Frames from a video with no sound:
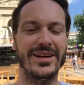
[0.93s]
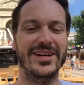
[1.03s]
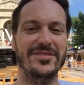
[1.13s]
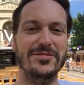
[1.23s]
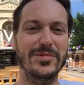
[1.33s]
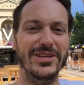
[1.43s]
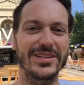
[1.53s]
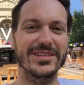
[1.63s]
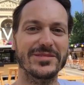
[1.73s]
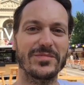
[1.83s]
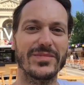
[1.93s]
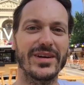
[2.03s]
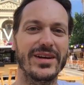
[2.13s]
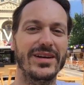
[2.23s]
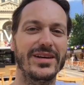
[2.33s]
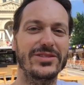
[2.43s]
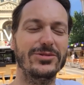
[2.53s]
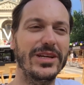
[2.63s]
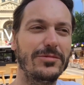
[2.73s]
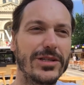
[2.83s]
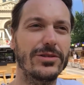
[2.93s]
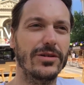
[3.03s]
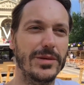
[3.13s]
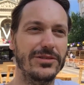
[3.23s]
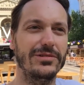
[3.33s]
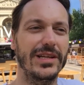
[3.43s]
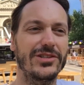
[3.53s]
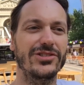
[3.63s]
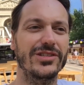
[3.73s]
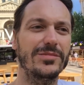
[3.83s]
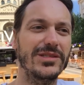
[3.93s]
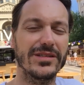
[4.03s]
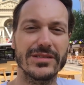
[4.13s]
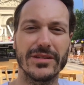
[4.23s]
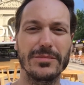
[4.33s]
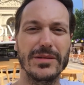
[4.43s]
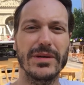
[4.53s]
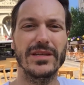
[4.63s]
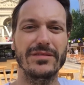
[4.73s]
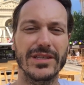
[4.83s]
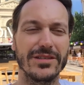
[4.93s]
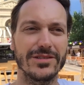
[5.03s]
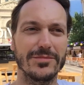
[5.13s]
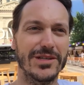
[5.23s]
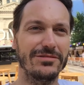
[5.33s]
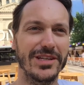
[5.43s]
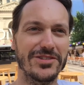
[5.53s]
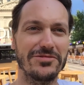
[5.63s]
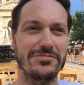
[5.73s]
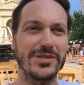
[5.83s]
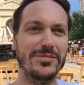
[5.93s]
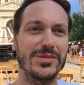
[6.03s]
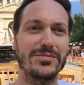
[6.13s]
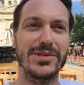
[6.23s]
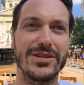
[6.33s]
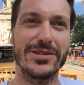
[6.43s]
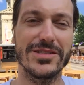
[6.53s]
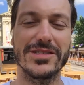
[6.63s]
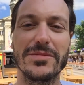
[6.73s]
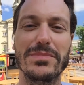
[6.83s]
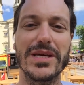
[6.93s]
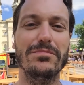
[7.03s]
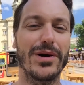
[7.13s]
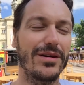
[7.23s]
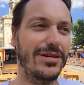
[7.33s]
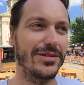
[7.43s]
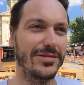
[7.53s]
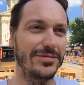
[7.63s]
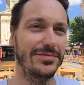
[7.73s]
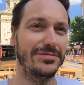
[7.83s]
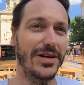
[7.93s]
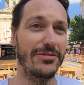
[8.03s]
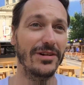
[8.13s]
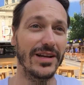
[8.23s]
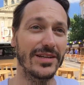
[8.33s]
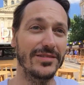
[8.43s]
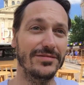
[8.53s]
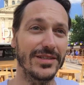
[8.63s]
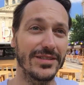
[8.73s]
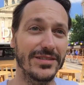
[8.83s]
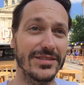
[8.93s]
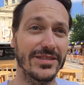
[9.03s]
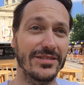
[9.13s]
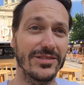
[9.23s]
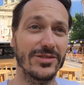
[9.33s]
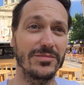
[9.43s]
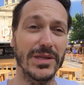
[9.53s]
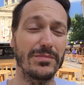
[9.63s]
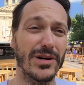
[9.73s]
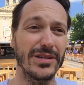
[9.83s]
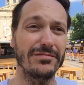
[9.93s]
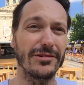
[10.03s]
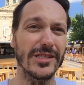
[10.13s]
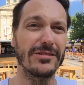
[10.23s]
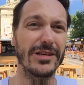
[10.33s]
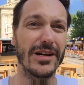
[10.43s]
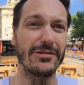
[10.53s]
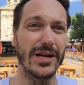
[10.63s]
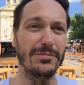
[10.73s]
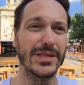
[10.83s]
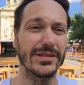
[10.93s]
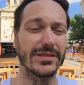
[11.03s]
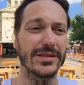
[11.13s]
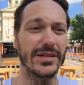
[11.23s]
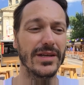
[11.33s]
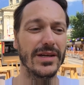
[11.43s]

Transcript: Hi everybody. Today I want to talk about relationships, and there's going to be many videos about relationships because it's a big part of our life and also a big part influencing our happiness.